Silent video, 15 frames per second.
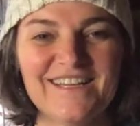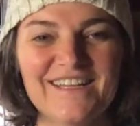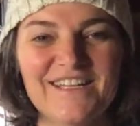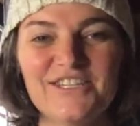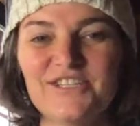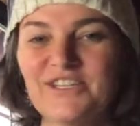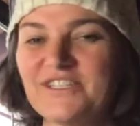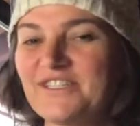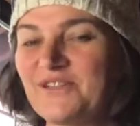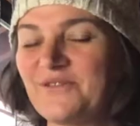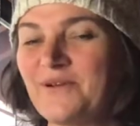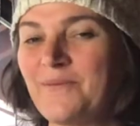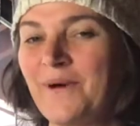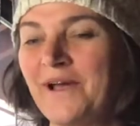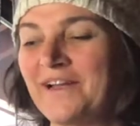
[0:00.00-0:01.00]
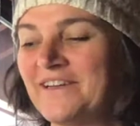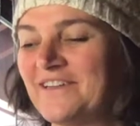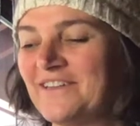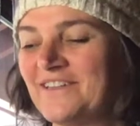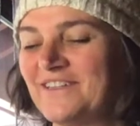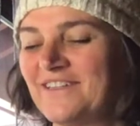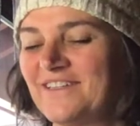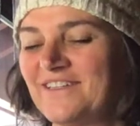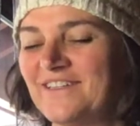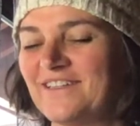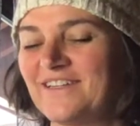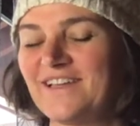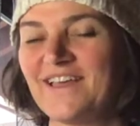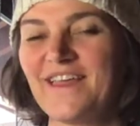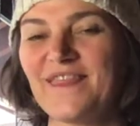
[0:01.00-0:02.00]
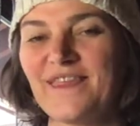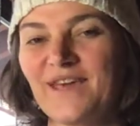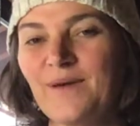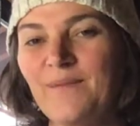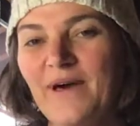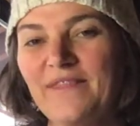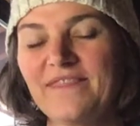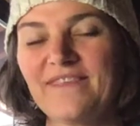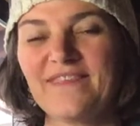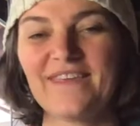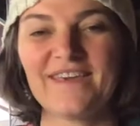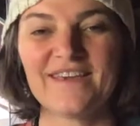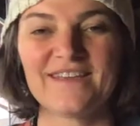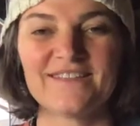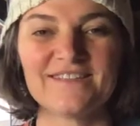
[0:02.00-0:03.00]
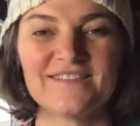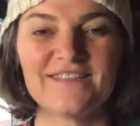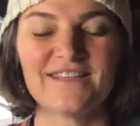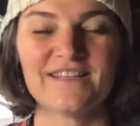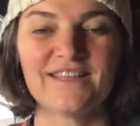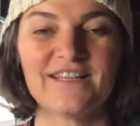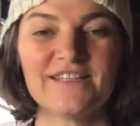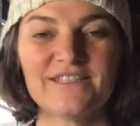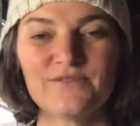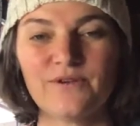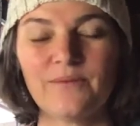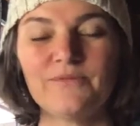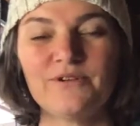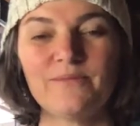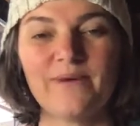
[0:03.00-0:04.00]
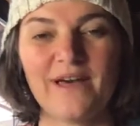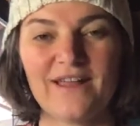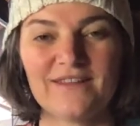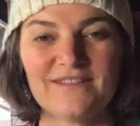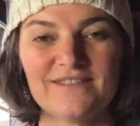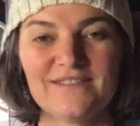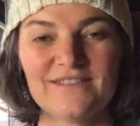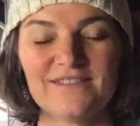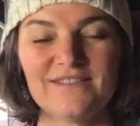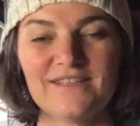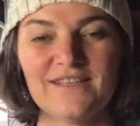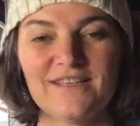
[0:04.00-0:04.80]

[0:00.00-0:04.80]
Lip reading: Just a reminder, think about the things that disrupt your balance,